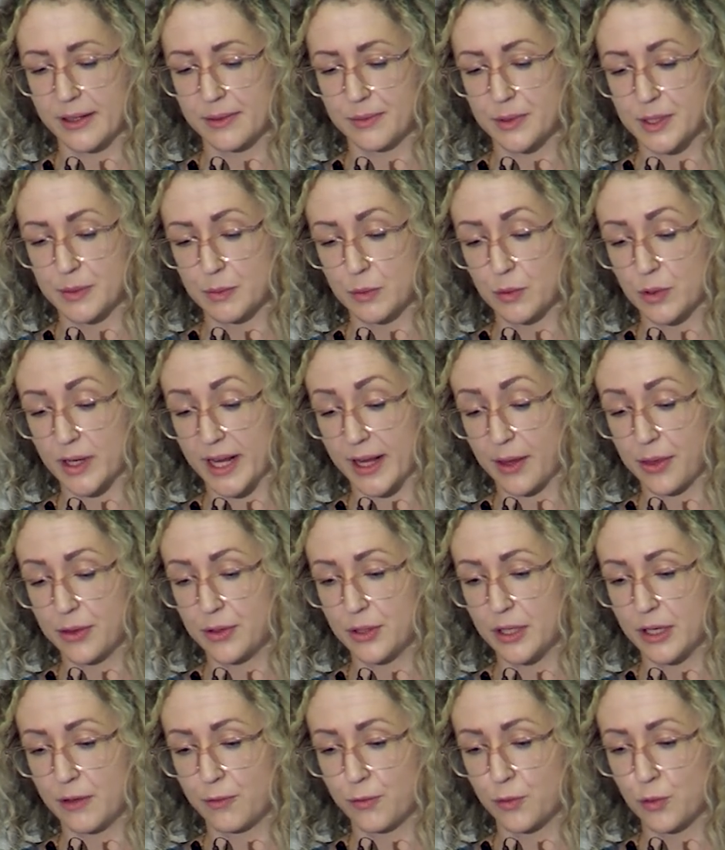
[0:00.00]
it was more like
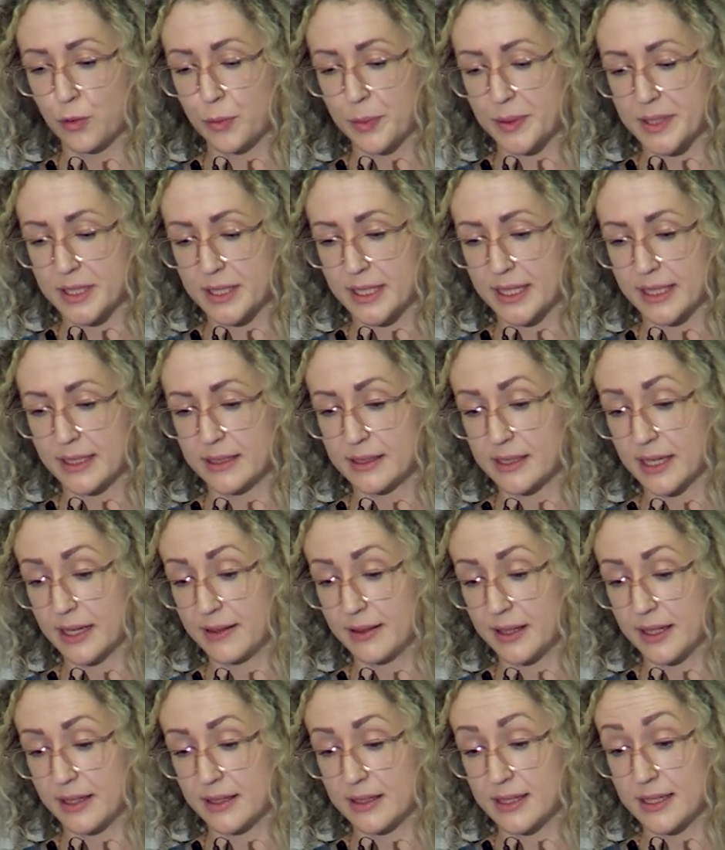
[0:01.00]
34%,
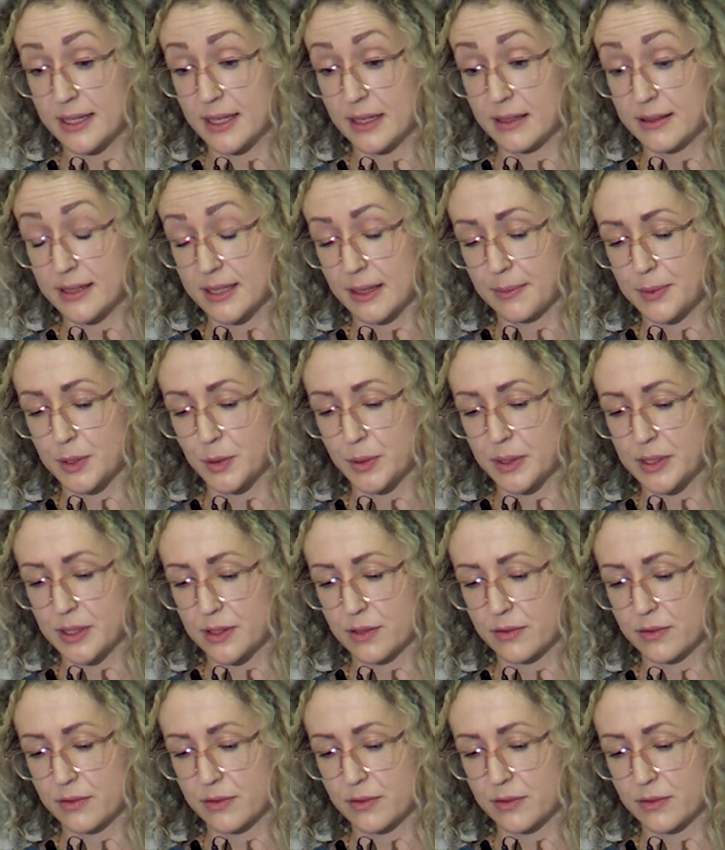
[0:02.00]
and then subsequent